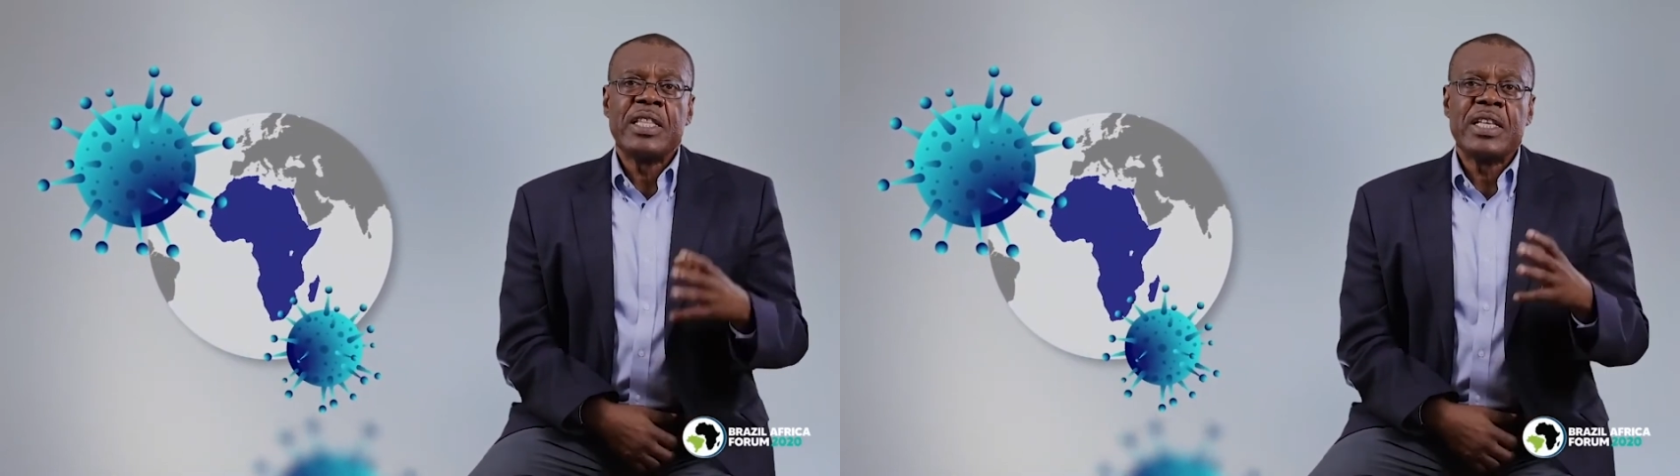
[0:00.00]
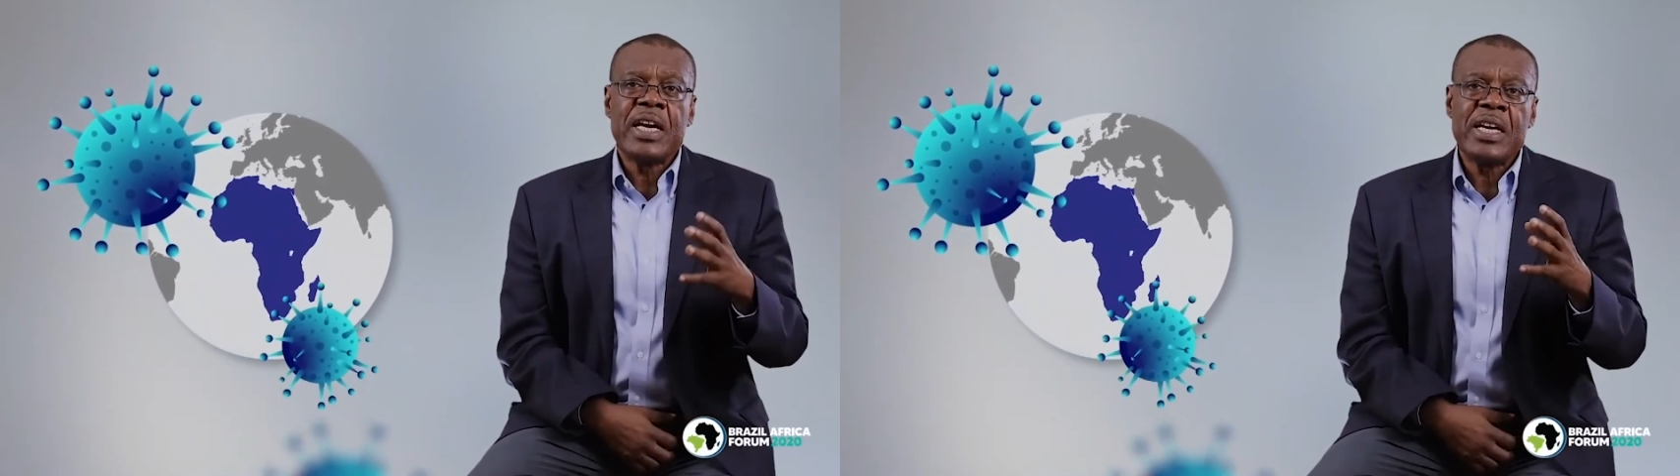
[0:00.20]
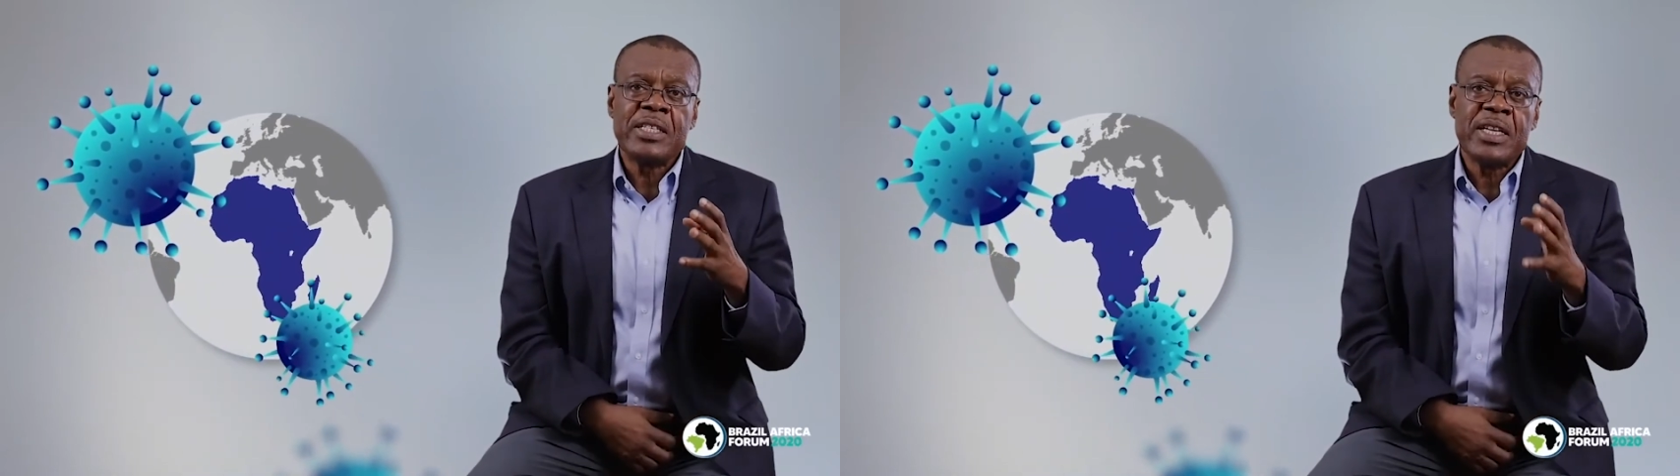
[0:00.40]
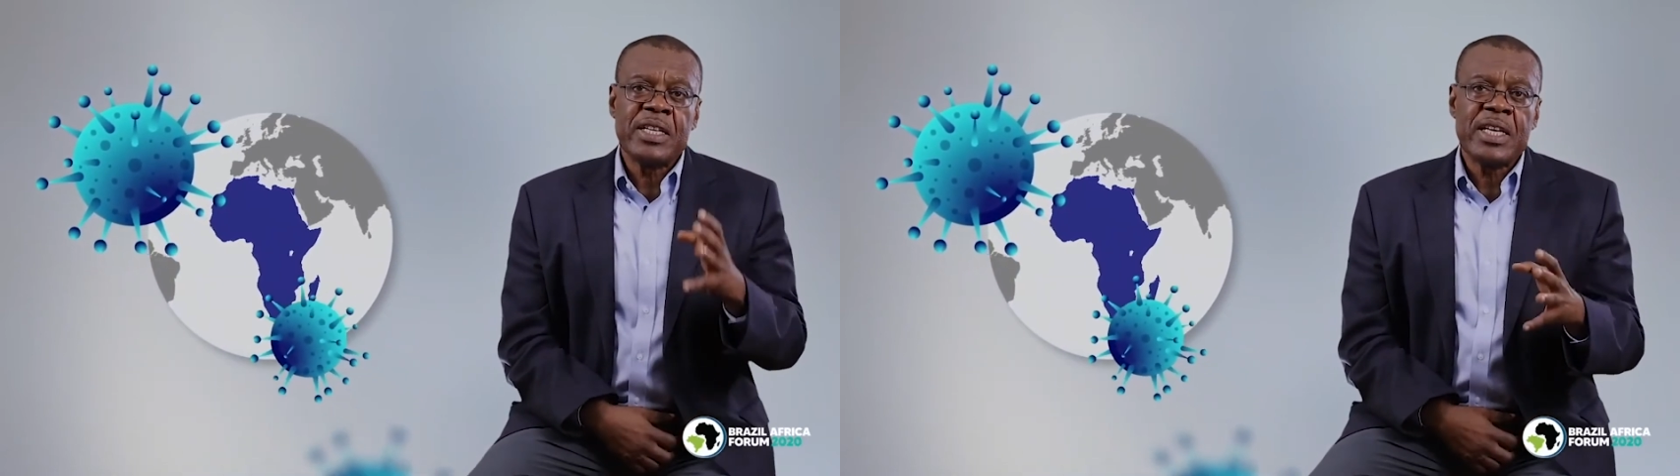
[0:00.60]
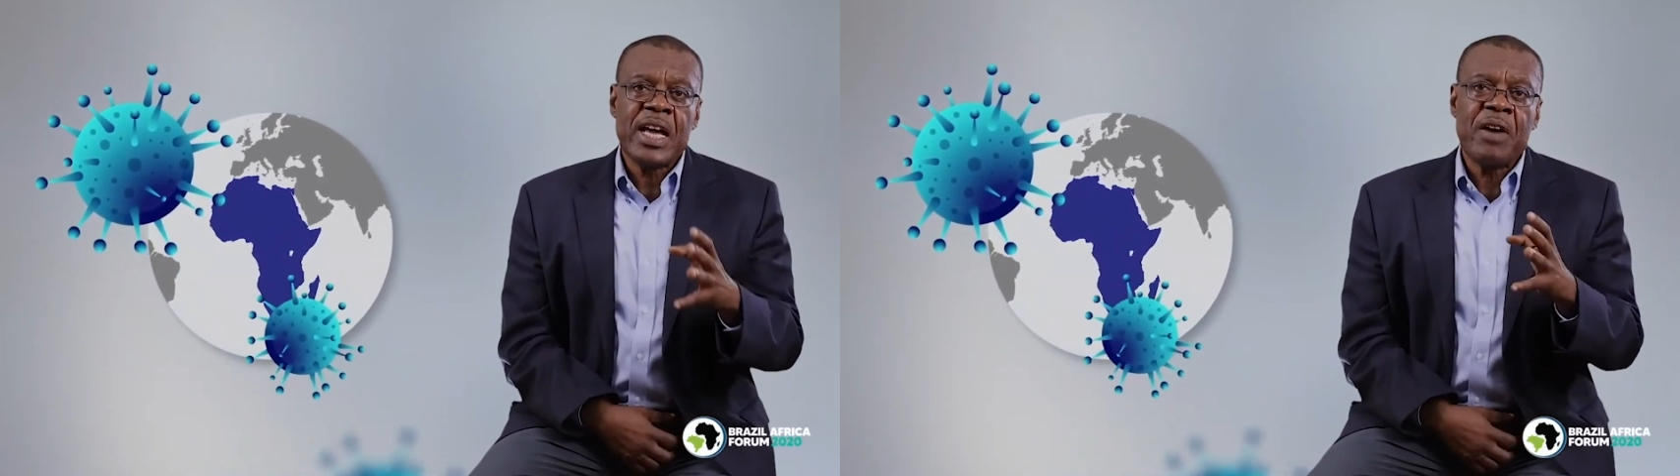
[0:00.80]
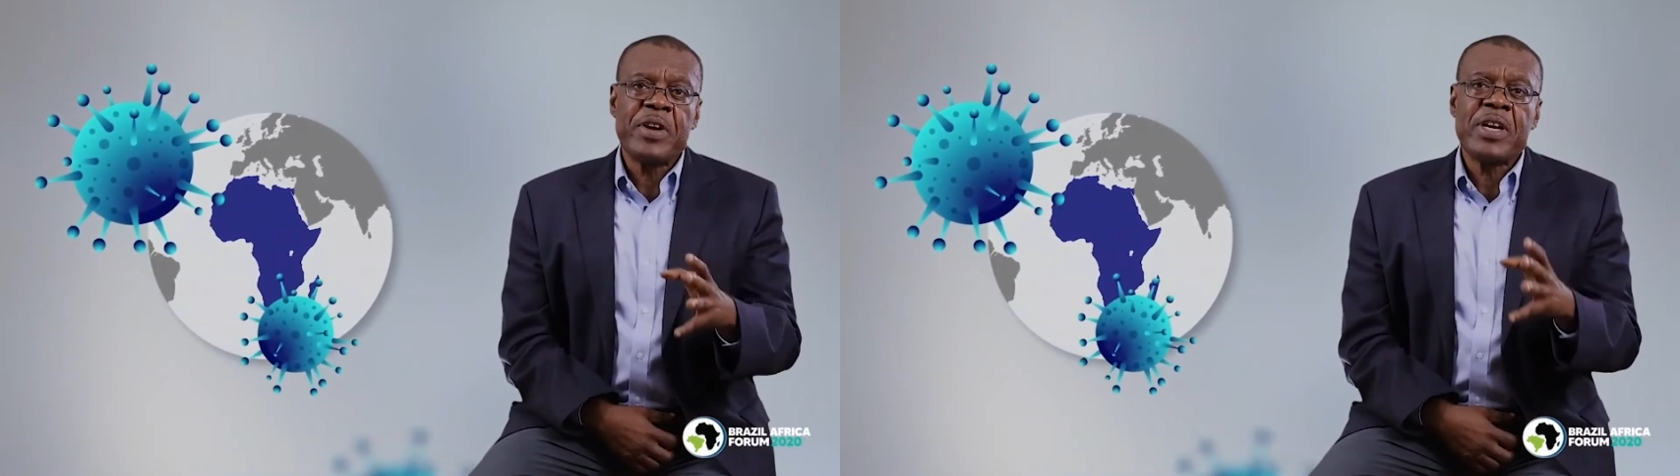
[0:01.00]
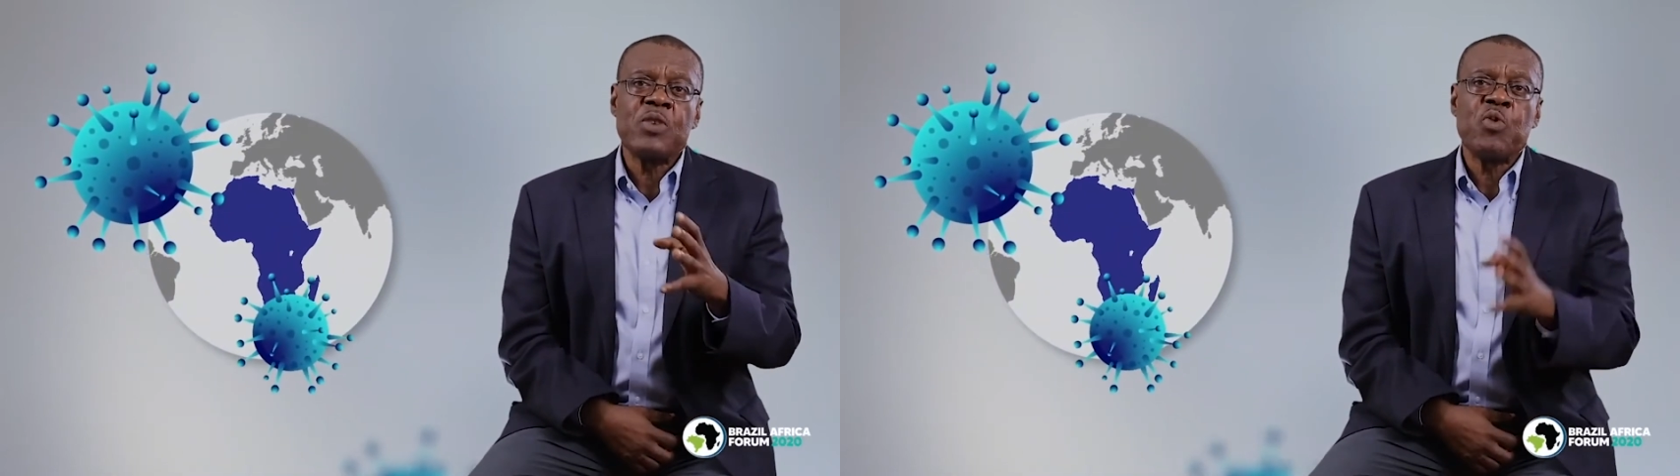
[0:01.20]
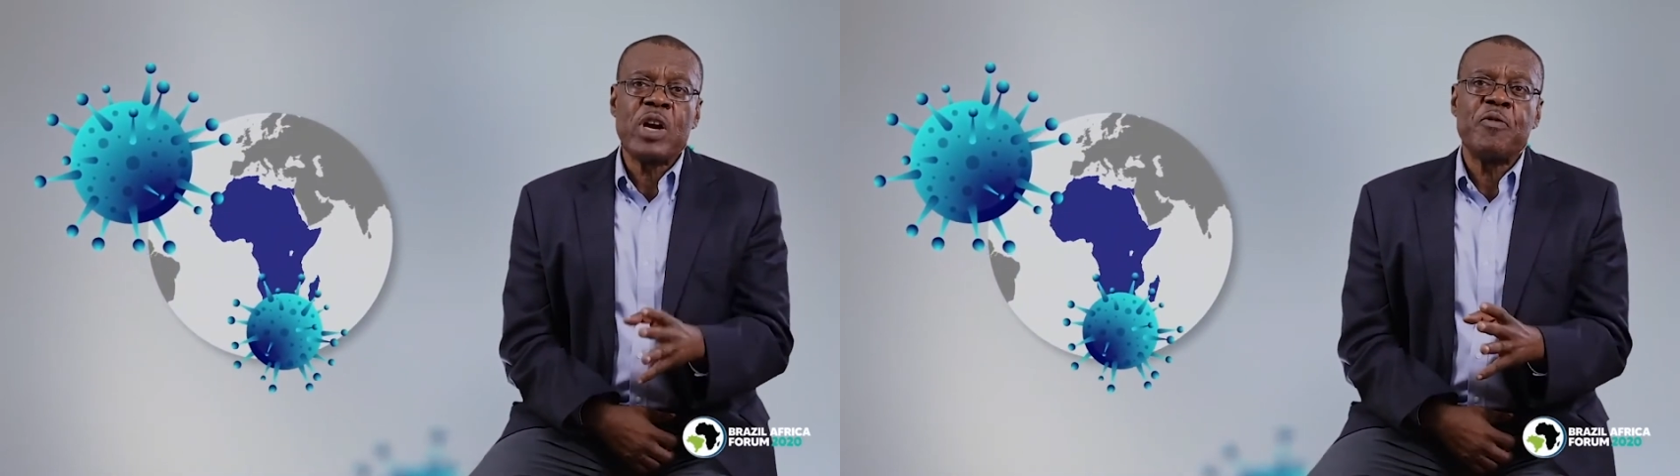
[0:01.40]
the
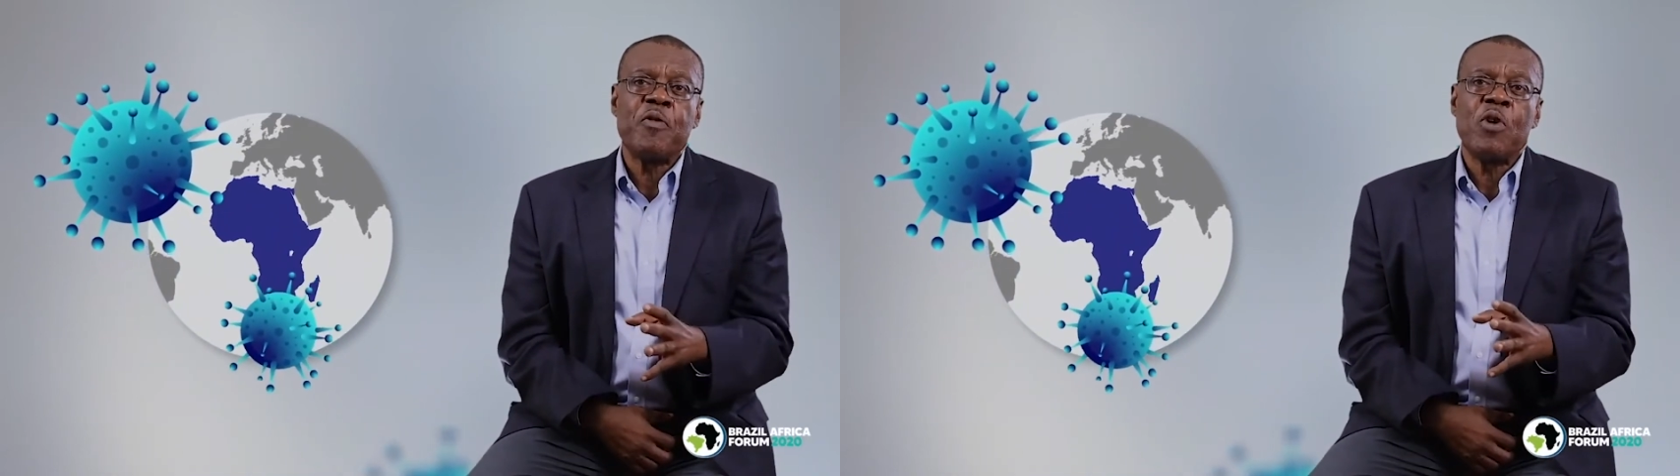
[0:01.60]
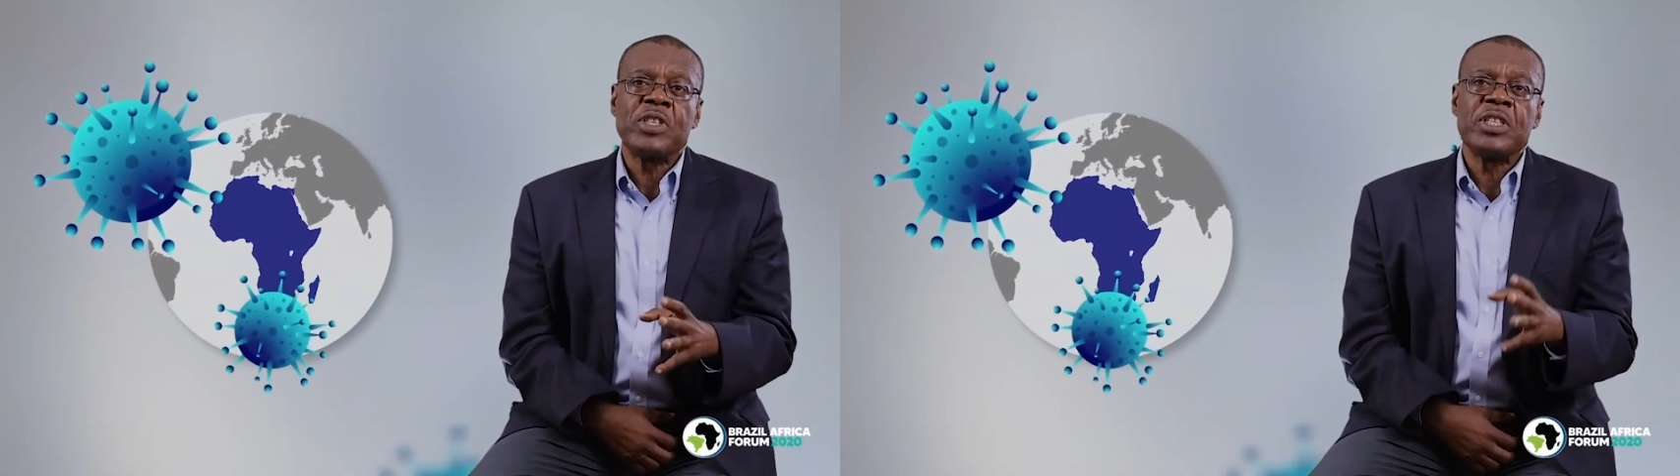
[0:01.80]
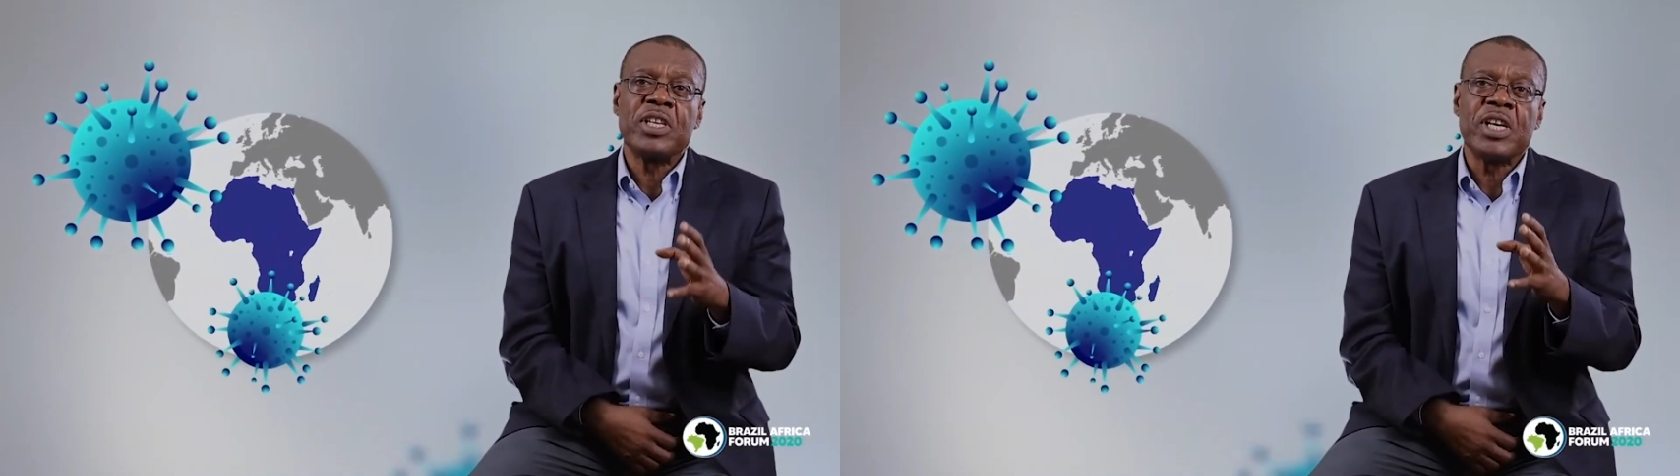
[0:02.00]
African workforce